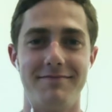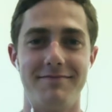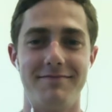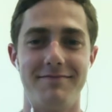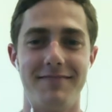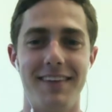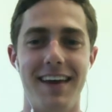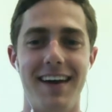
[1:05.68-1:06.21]

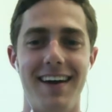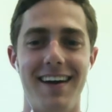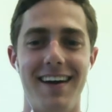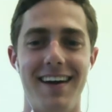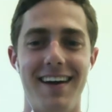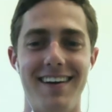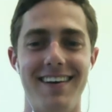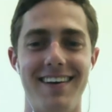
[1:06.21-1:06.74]

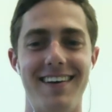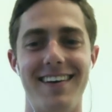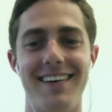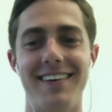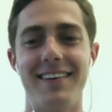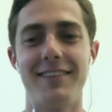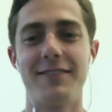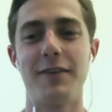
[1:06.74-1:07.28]

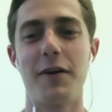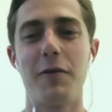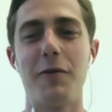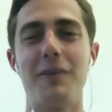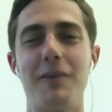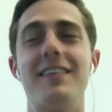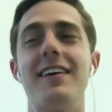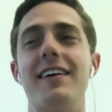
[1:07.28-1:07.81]
Yay! It's Star
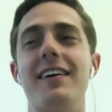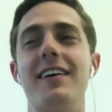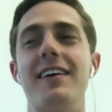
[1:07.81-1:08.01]
Wars Day,